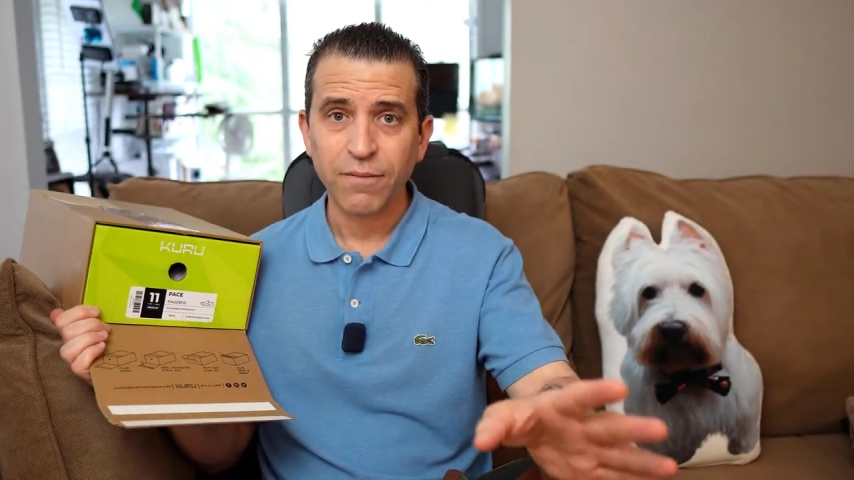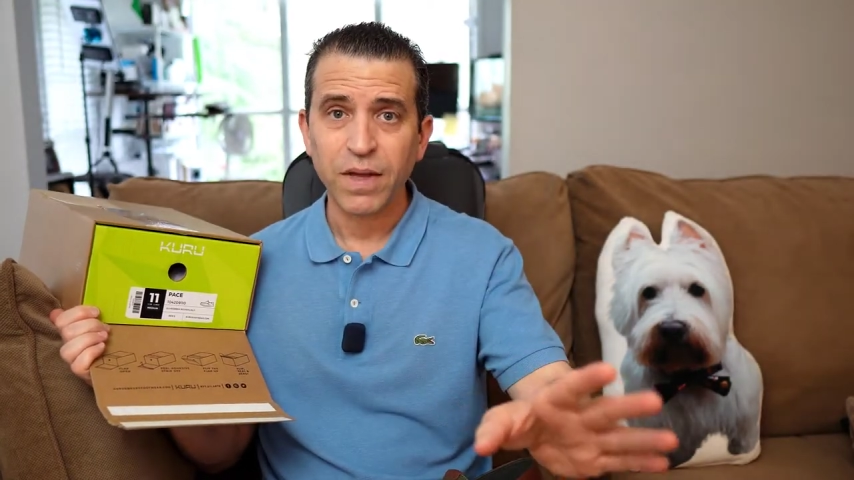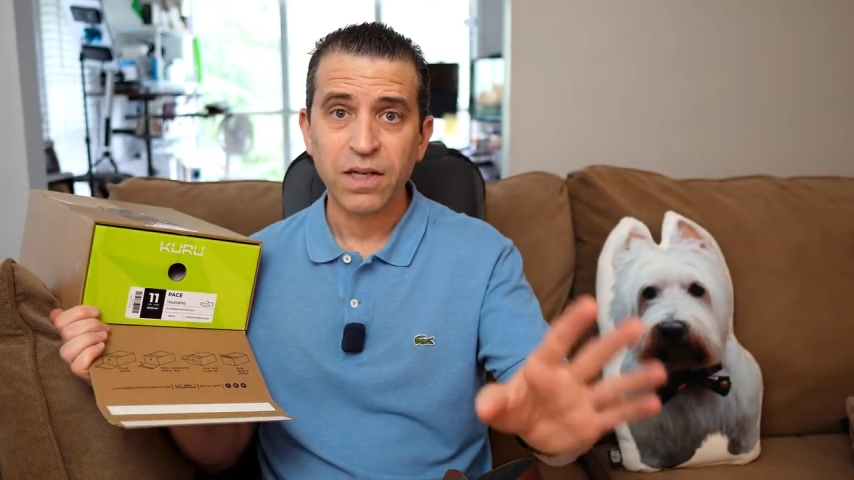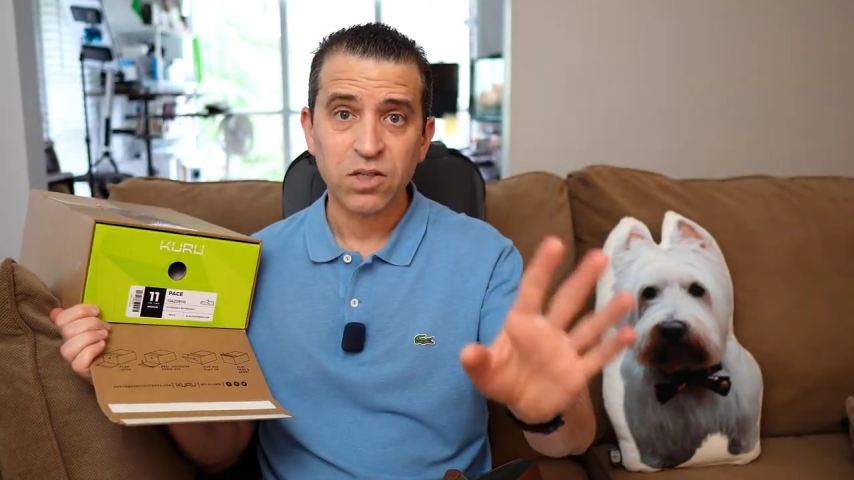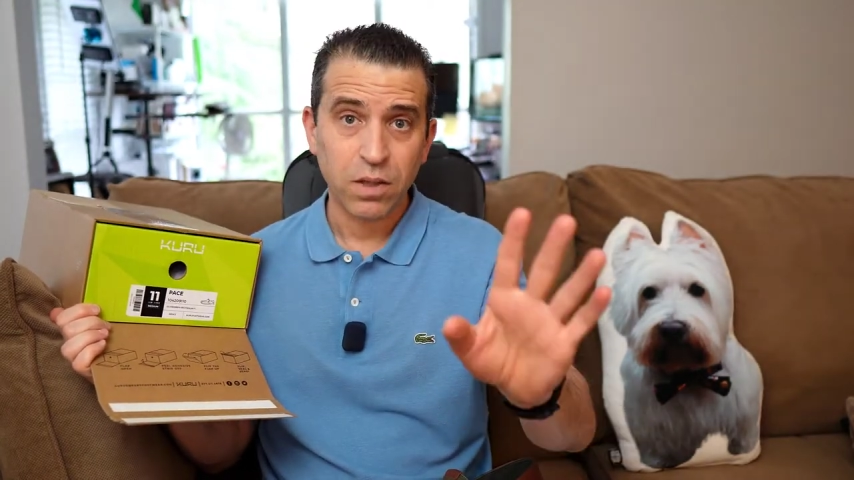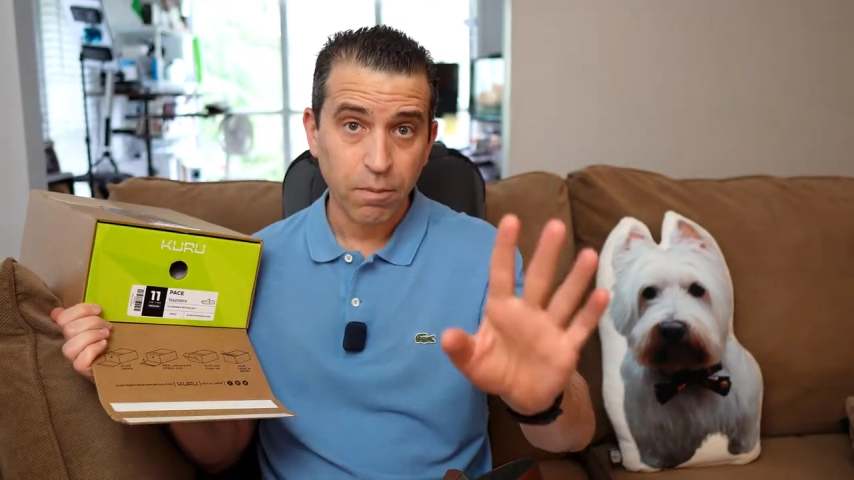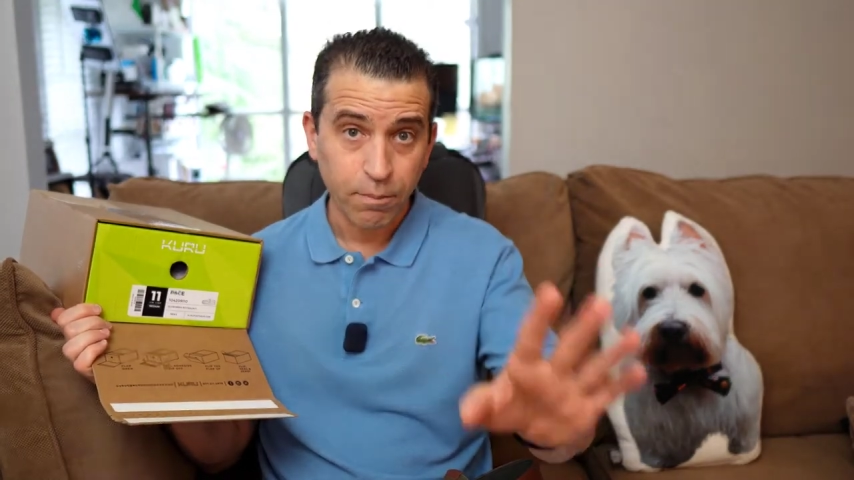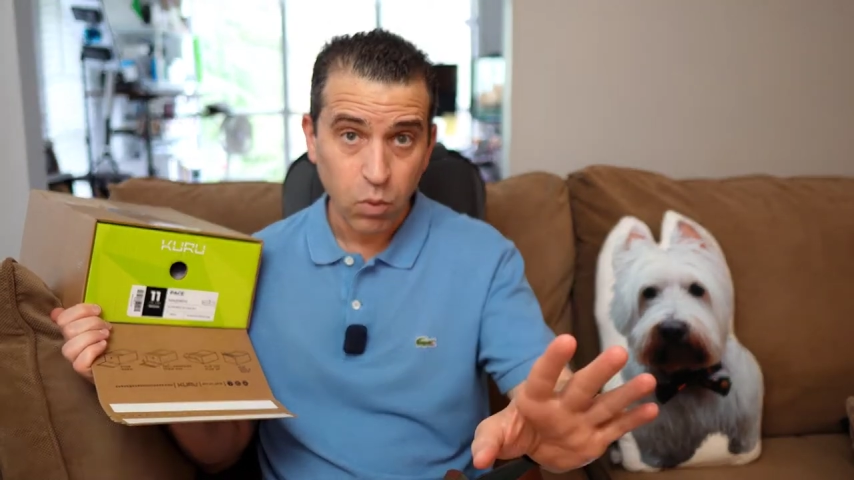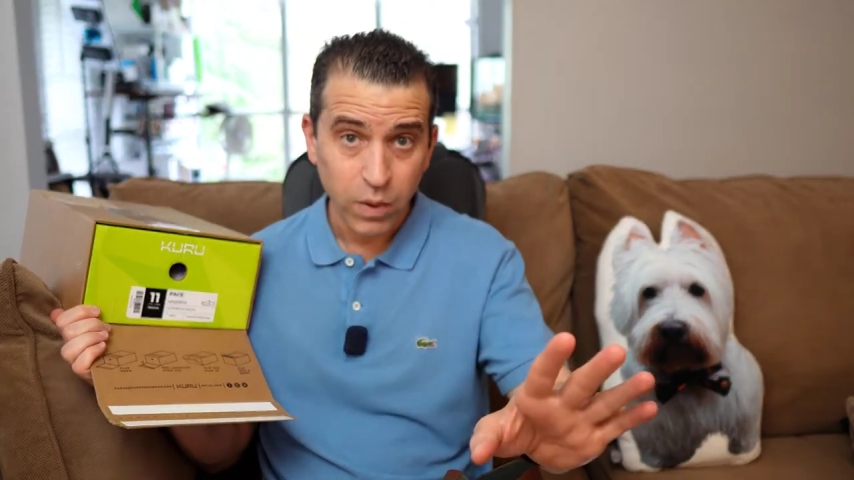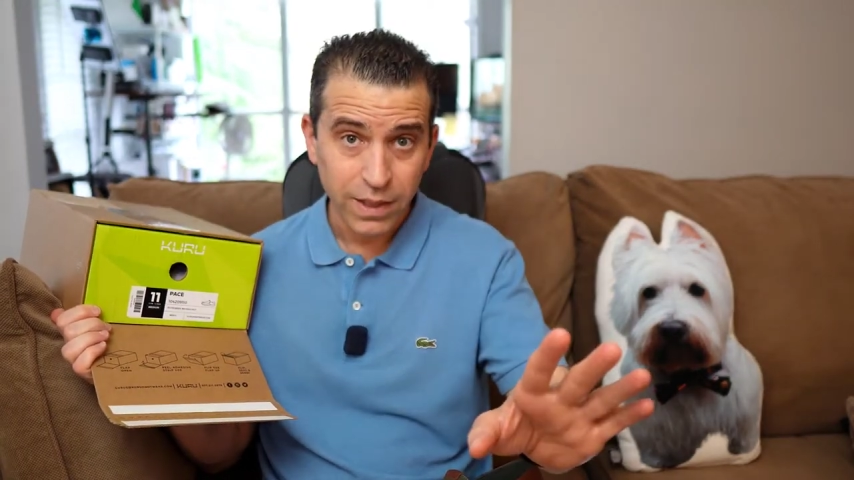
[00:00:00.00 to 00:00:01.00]
advantage of their
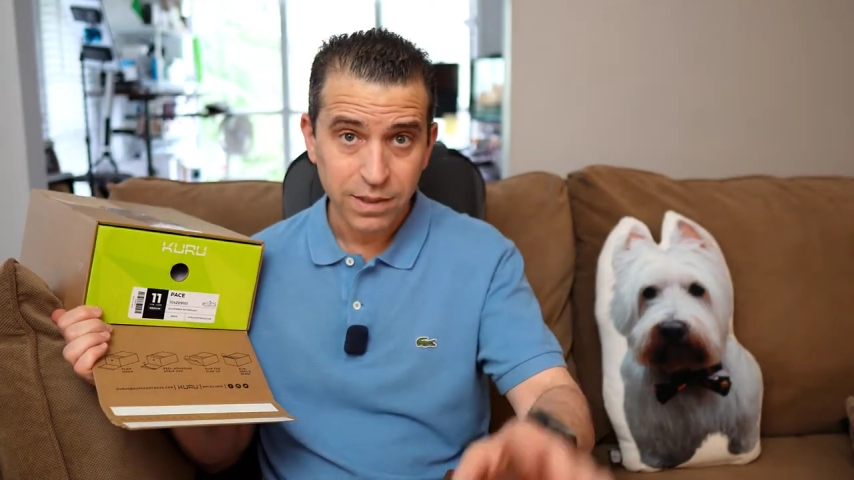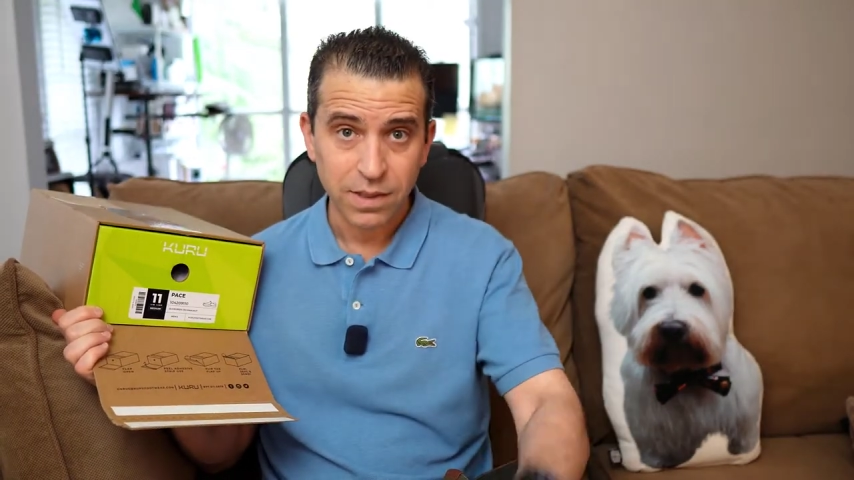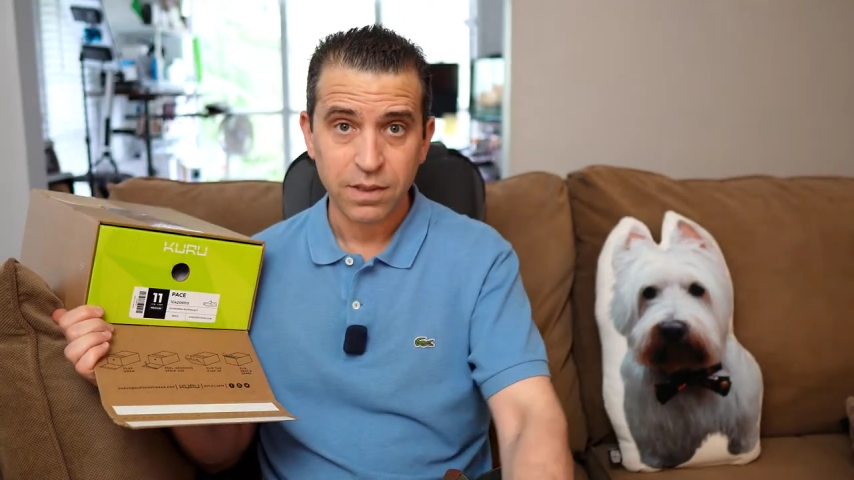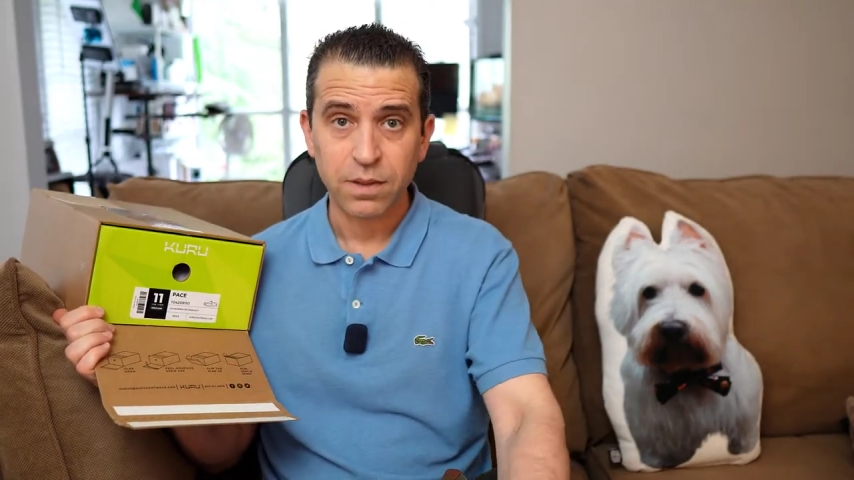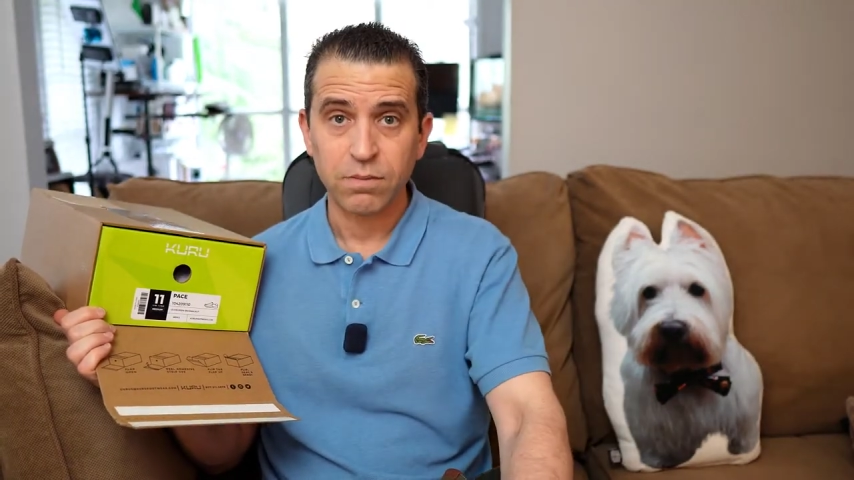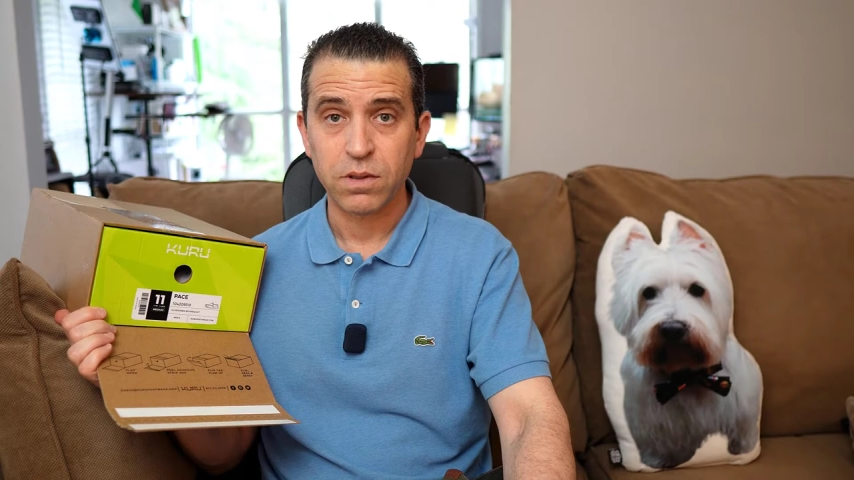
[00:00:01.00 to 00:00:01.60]
point system.